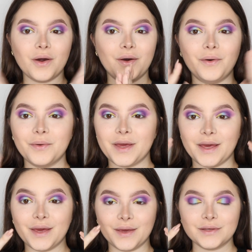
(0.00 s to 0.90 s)

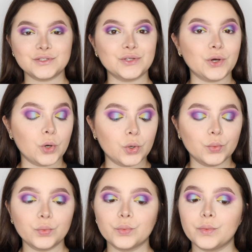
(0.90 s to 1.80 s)
Okay,
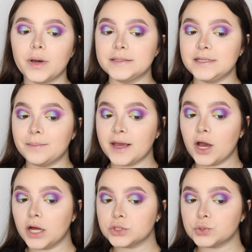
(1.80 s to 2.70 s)
so I did my
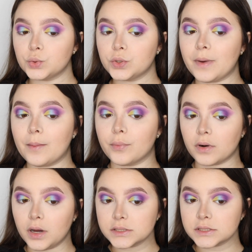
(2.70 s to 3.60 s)
contour, my
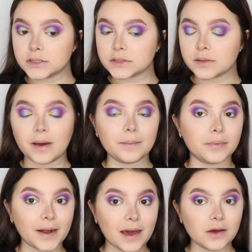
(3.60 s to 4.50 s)
bronze, my
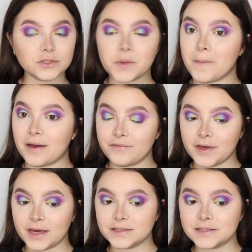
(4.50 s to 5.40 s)
brows, my
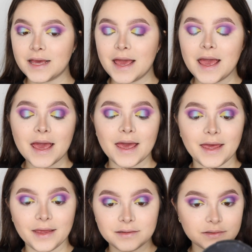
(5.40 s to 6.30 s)
face,
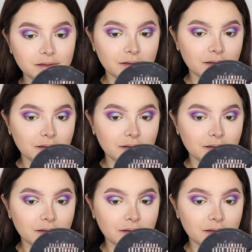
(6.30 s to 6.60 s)
and